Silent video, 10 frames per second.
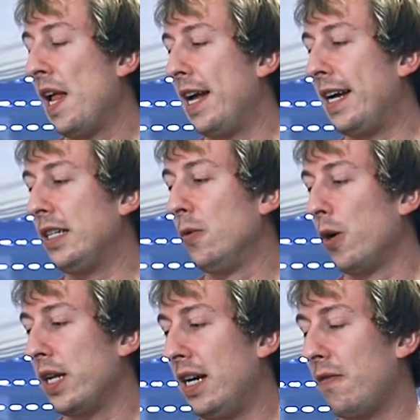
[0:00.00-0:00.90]
and you
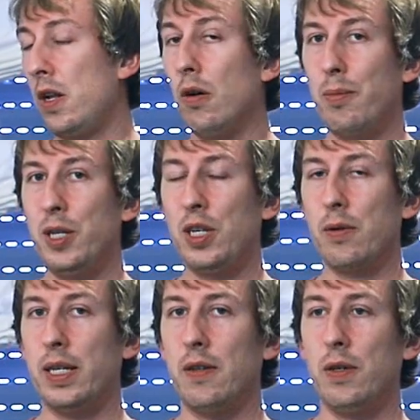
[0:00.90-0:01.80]
want to have a lower pitching
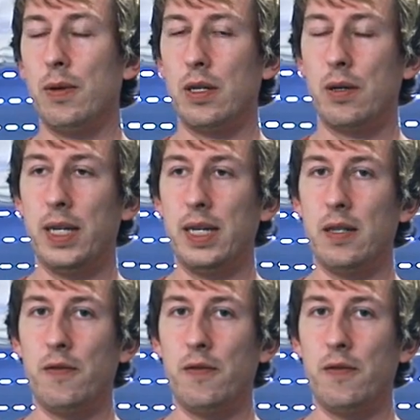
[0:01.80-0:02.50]
rate if you want to create